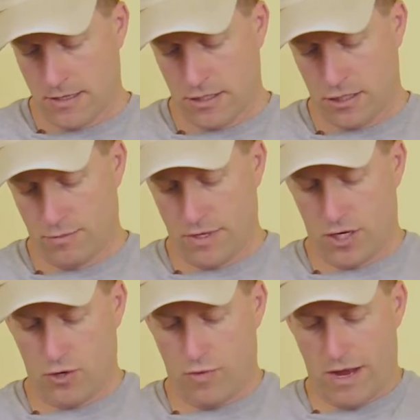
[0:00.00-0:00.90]
spin
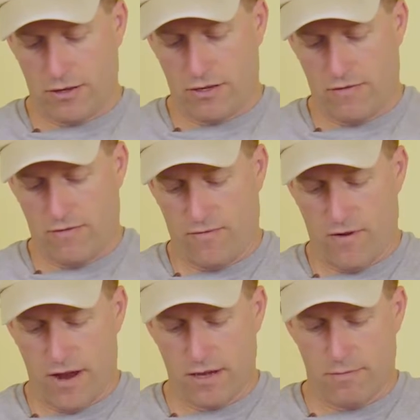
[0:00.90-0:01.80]
it around to the
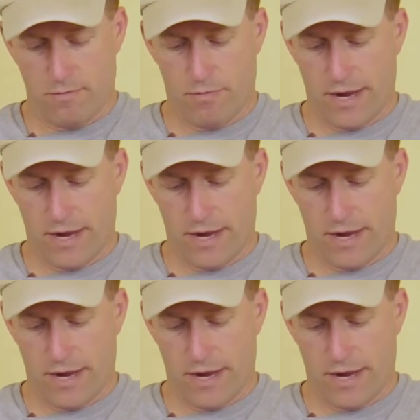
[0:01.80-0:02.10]
front,